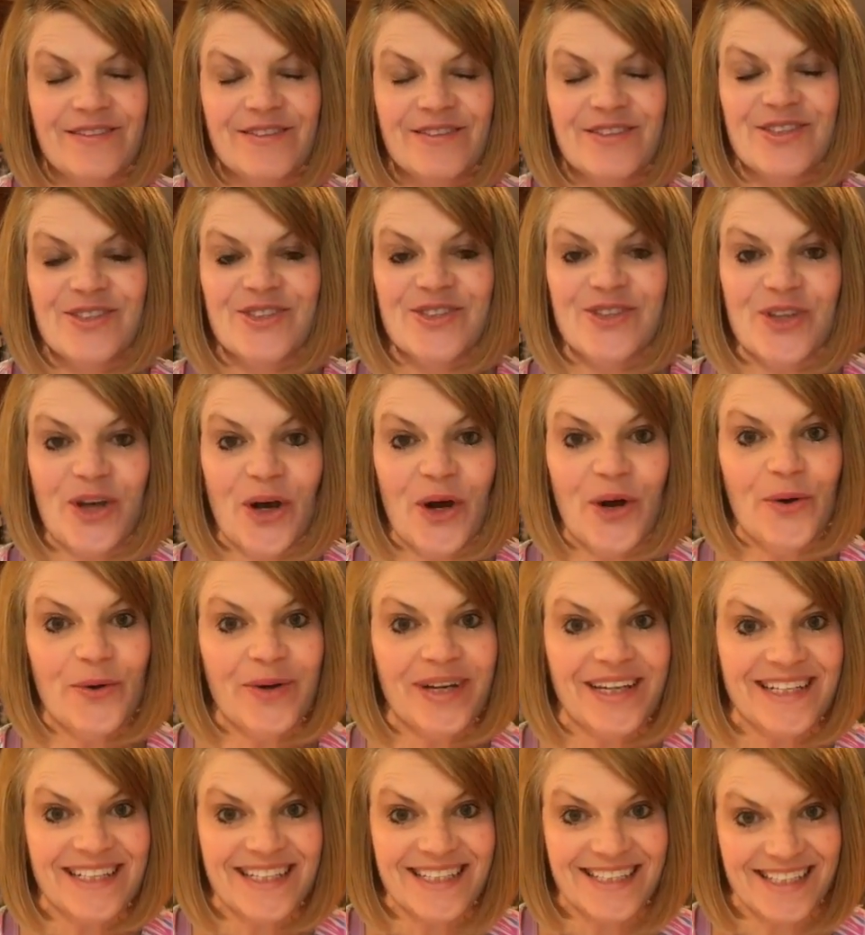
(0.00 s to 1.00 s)
So
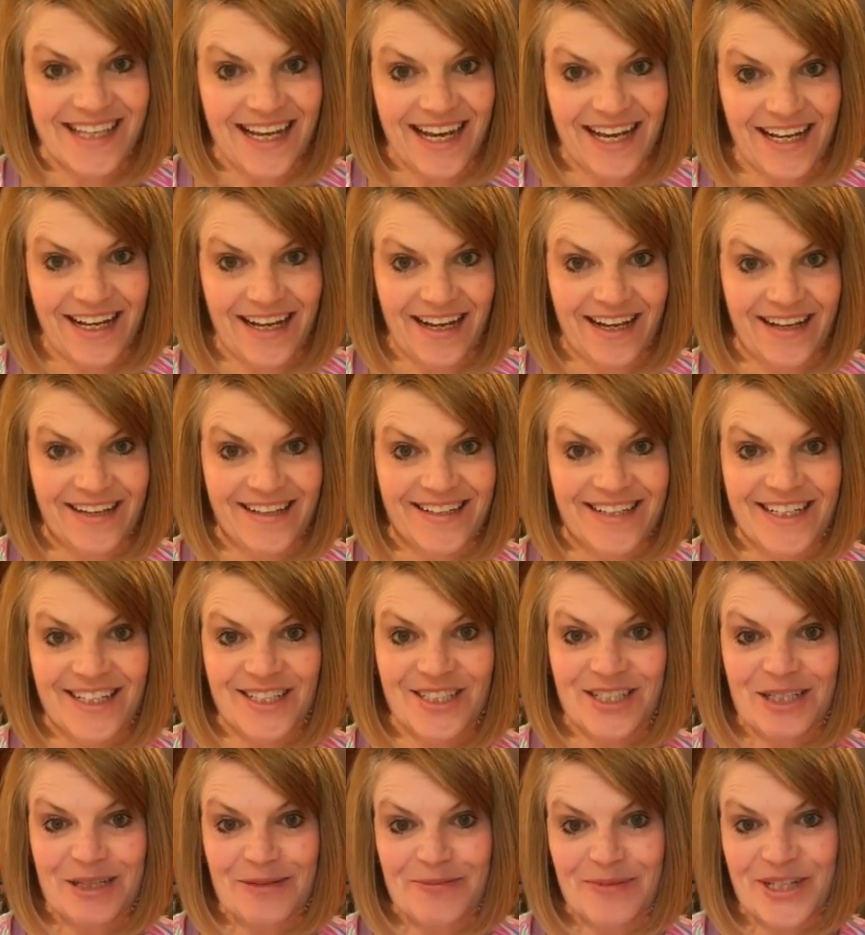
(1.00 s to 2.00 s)
excited
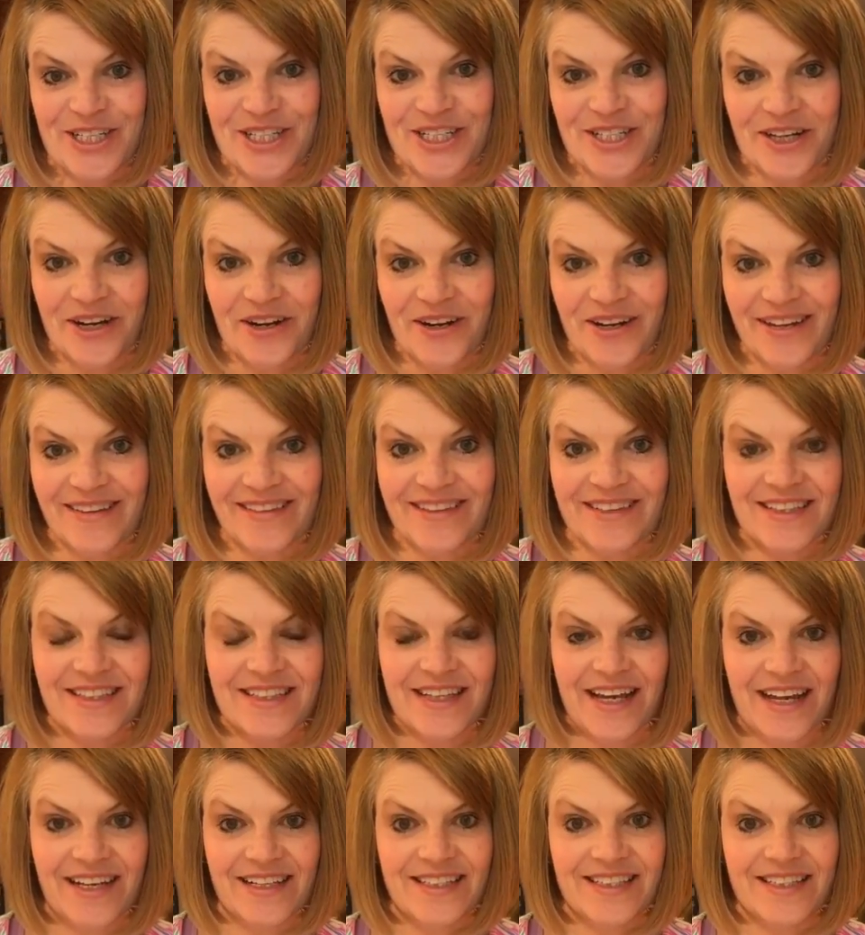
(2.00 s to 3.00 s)
to be sharing this
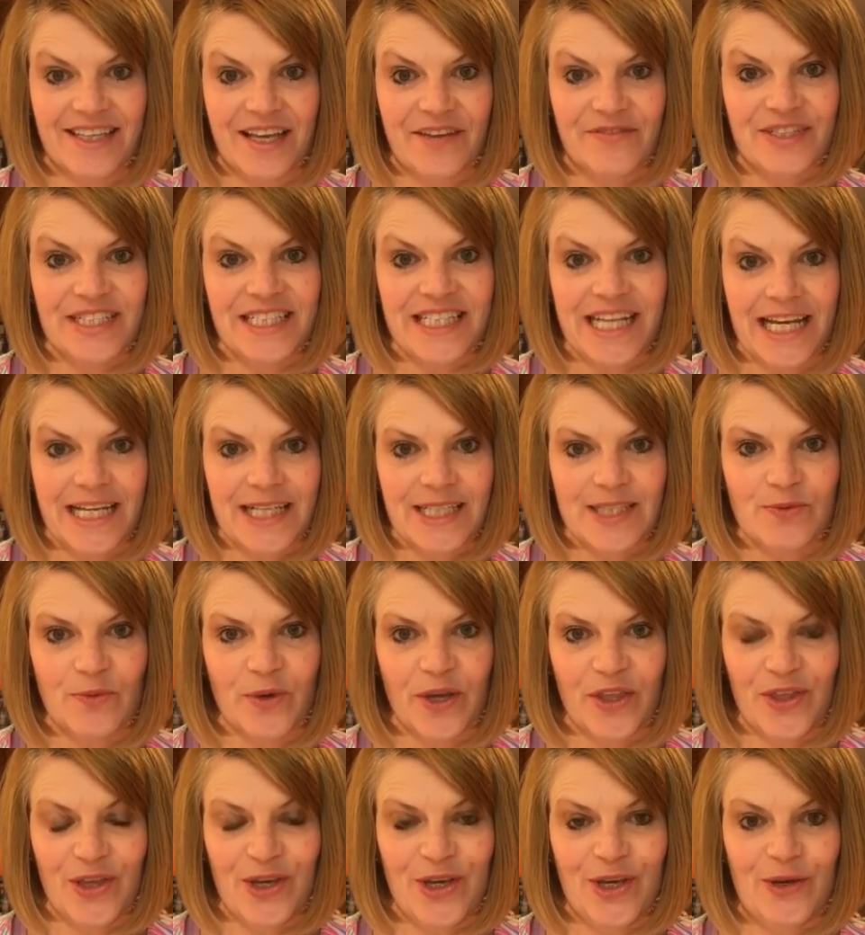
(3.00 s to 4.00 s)
next 7 days
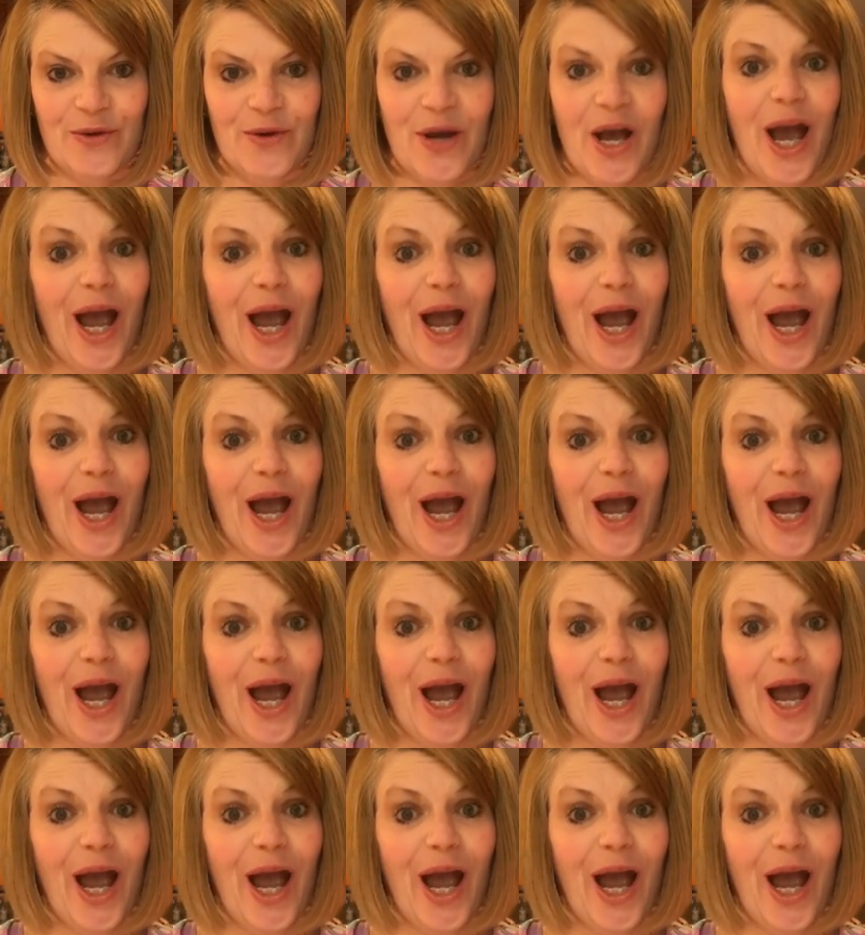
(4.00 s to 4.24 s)
with you.